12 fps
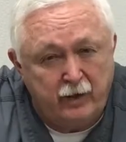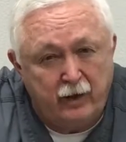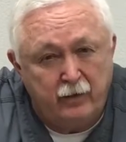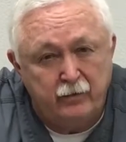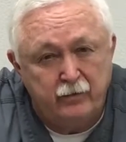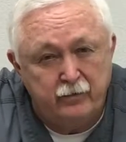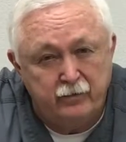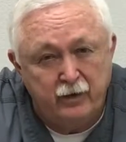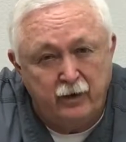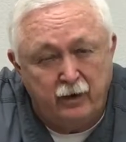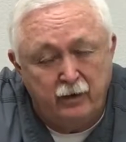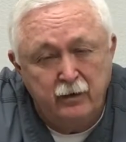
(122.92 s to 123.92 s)
how it is
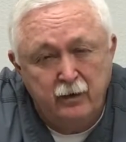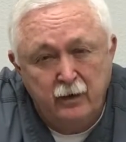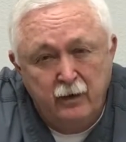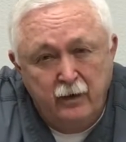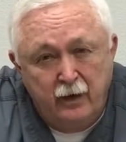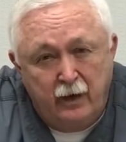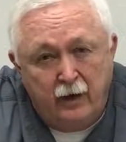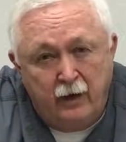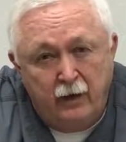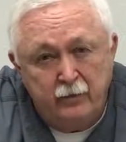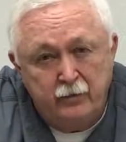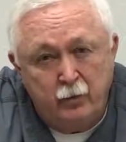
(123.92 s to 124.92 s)
done.
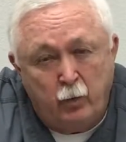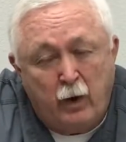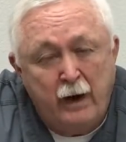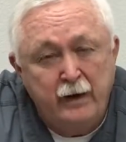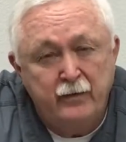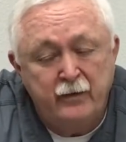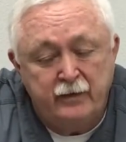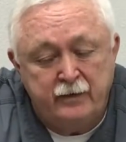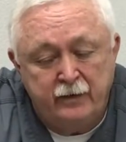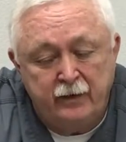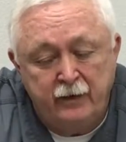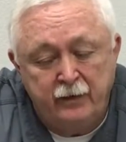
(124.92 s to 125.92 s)
To whiten the
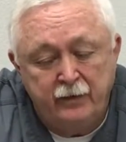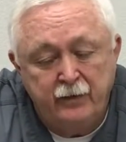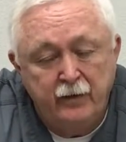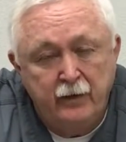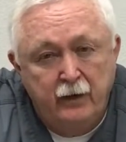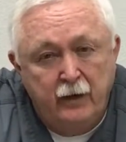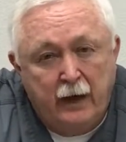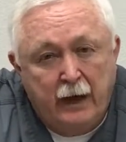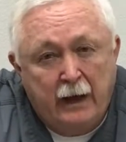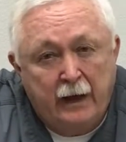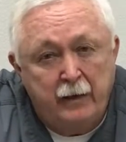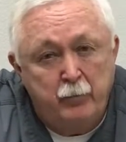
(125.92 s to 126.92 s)
teeth,
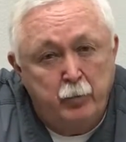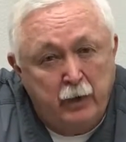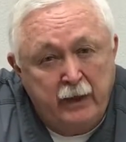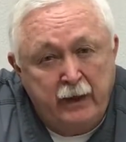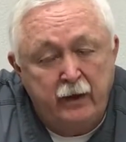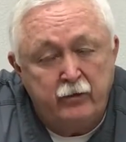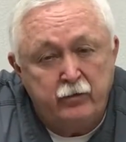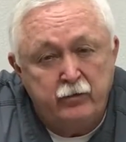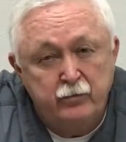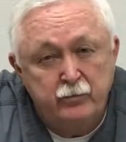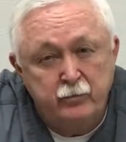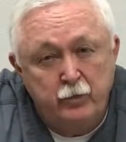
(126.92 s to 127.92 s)
a bleach,
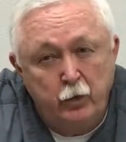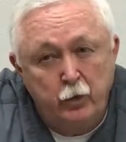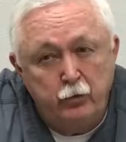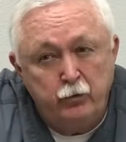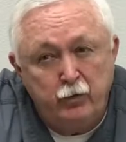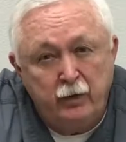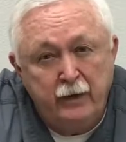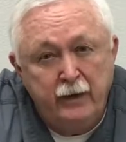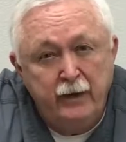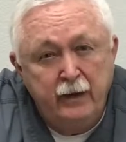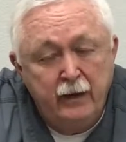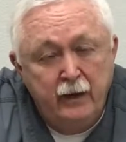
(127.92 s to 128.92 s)

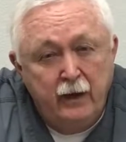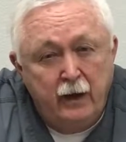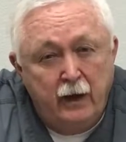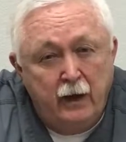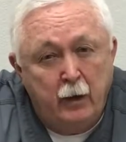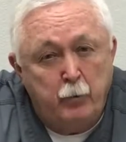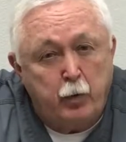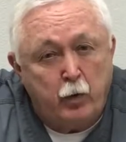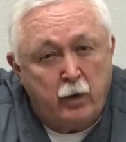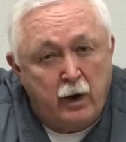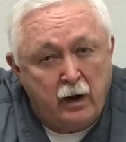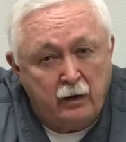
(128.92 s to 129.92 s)
usually
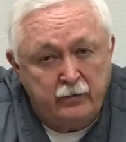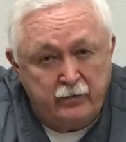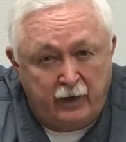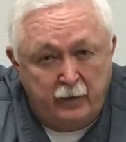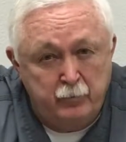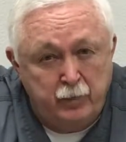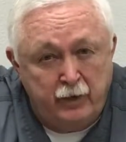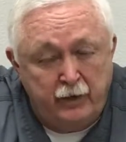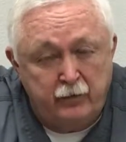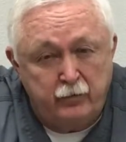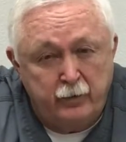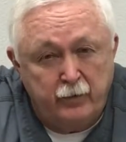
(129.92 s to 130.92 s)
peroxide
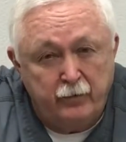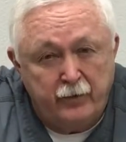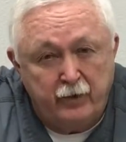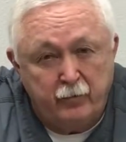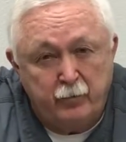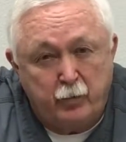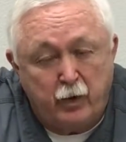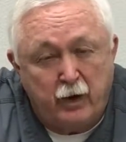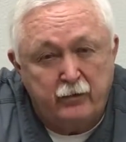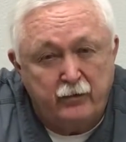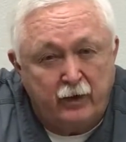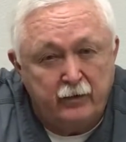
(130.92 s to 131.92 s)
bleach. We don't think of
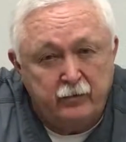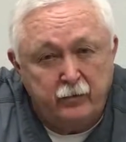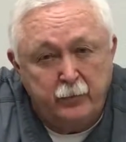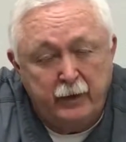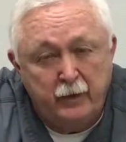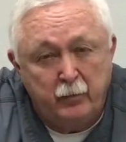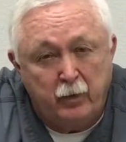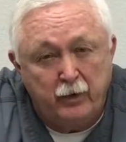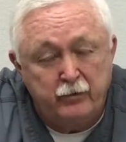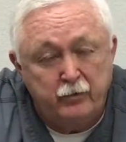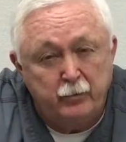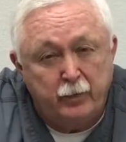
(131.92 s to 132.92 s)
peroxides as being
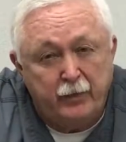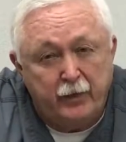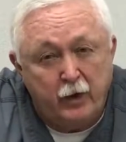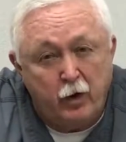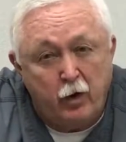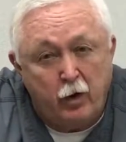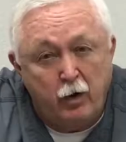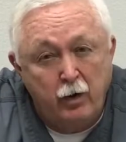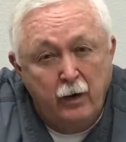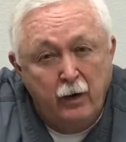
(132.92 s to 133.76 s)
bleaches, but they are.